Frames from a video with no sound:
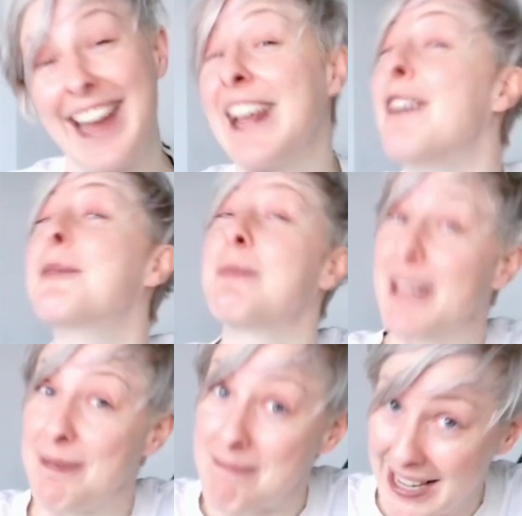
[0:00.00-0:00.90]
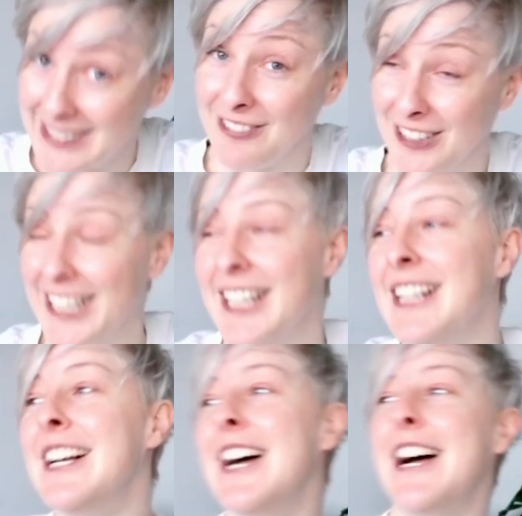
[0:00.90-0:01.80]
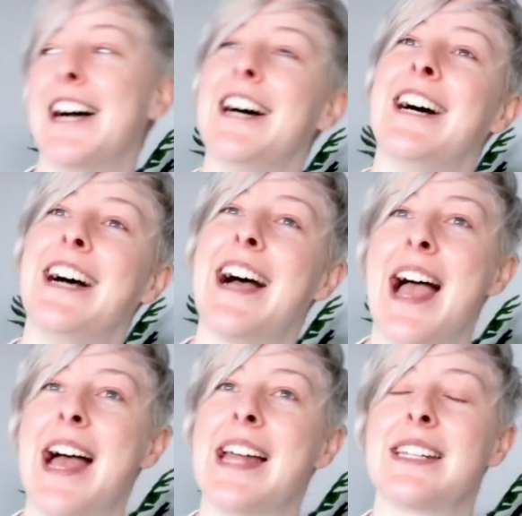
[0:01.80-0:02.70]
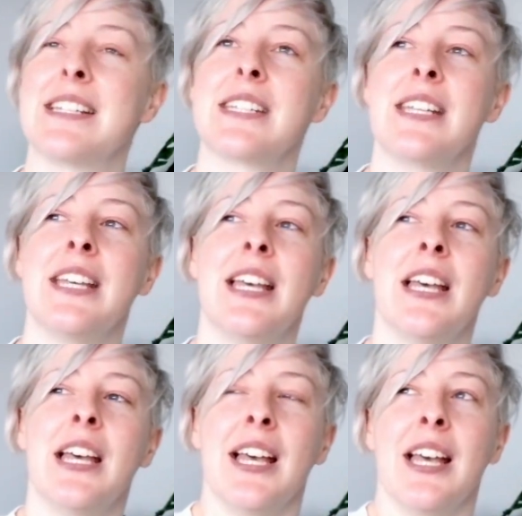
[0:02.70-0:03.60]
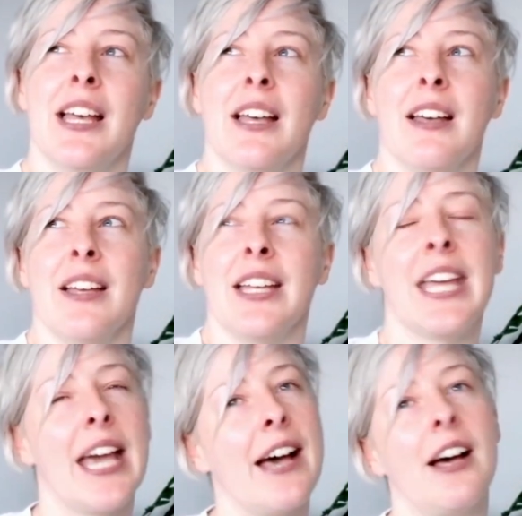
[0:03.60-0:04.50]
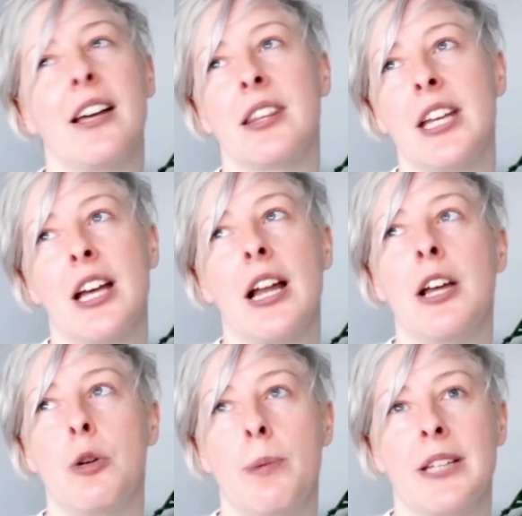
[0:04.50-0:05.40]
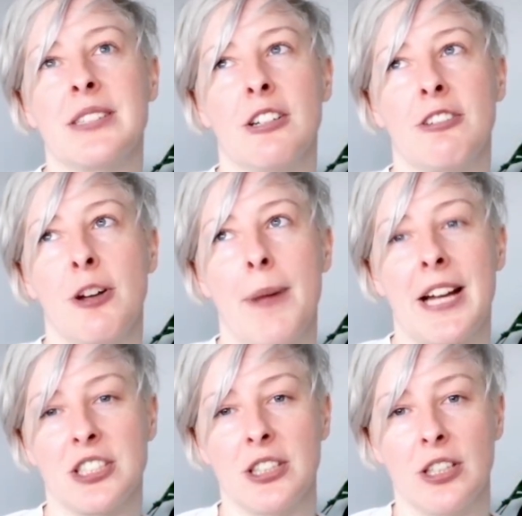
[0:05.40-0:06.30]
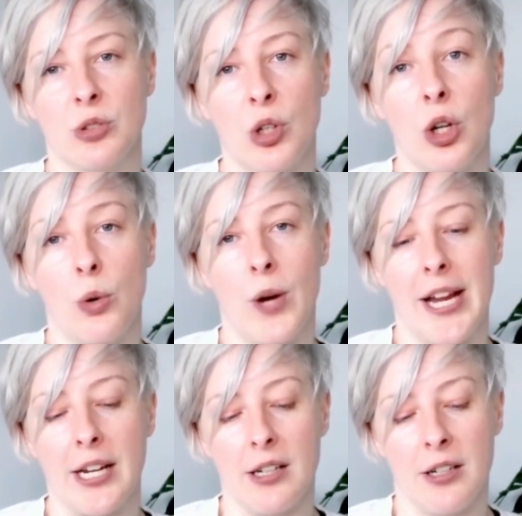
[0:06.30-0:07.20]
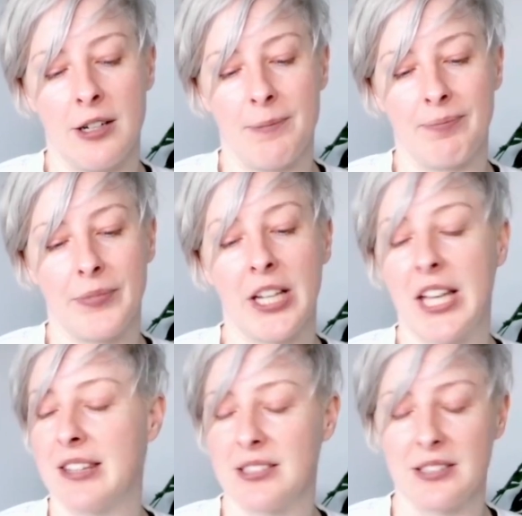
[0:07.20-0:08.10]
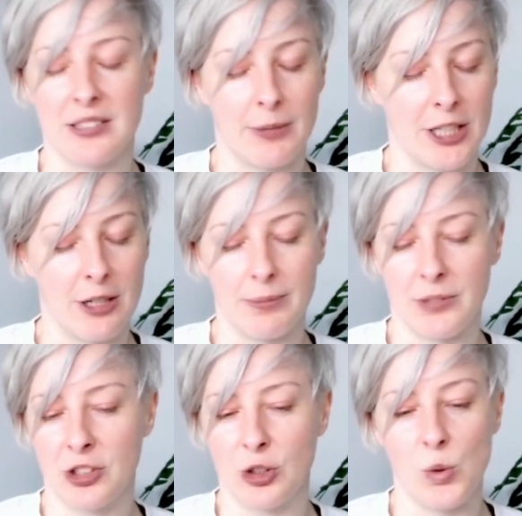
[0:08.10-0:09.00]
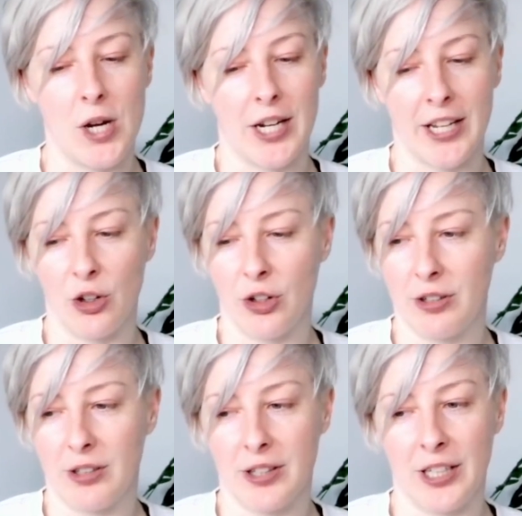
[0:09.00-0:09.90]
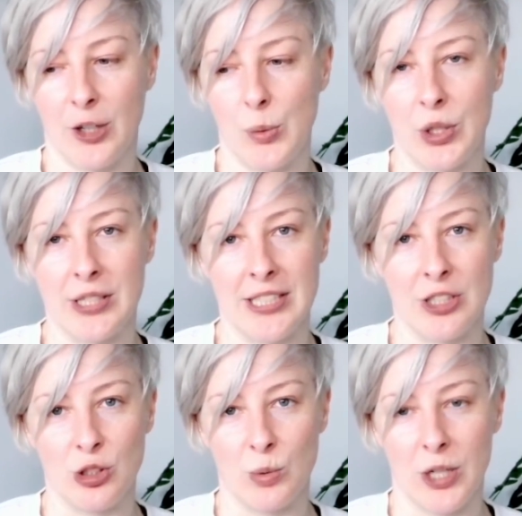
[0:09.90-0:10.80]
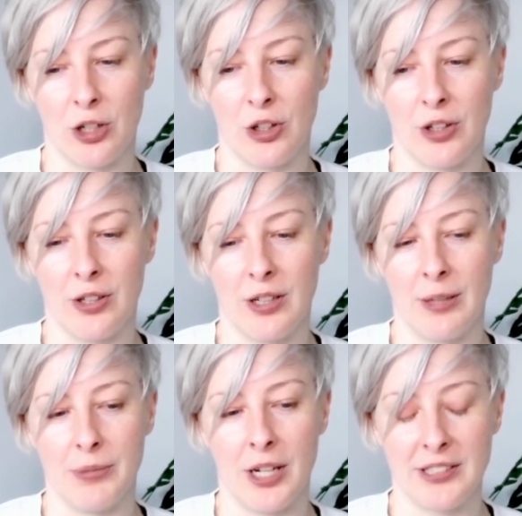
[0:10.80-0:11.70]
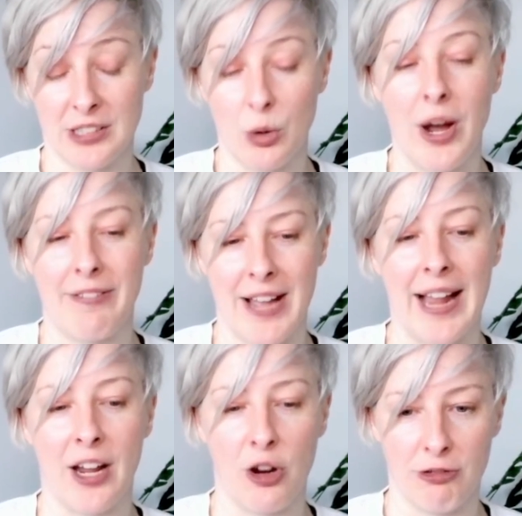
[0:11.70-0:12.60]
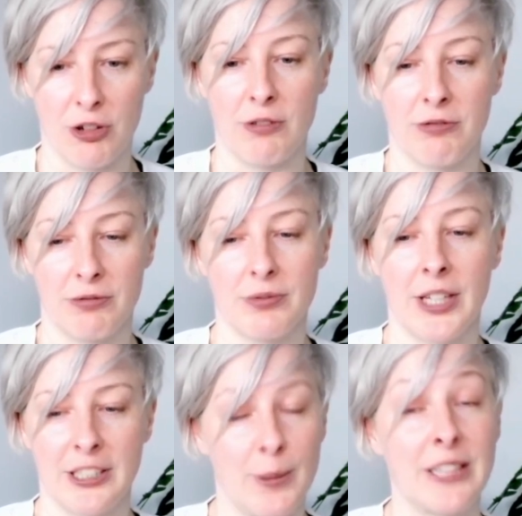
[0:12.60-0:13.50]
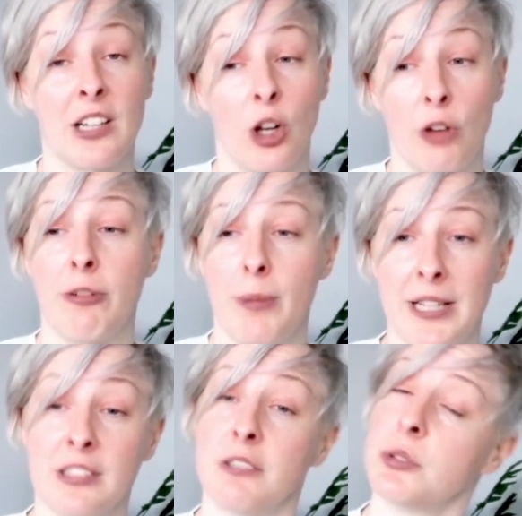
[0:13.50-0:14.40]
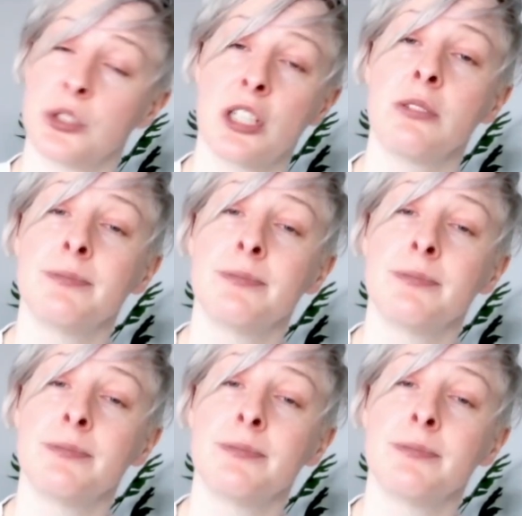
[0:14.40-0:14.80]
helps me massively. And Yeah, I think a little bit of self-compassion goes a long way. Again, this is something I'm still working on. I think I will continue to work on. I still have a hangover of expecting a lot from myself also.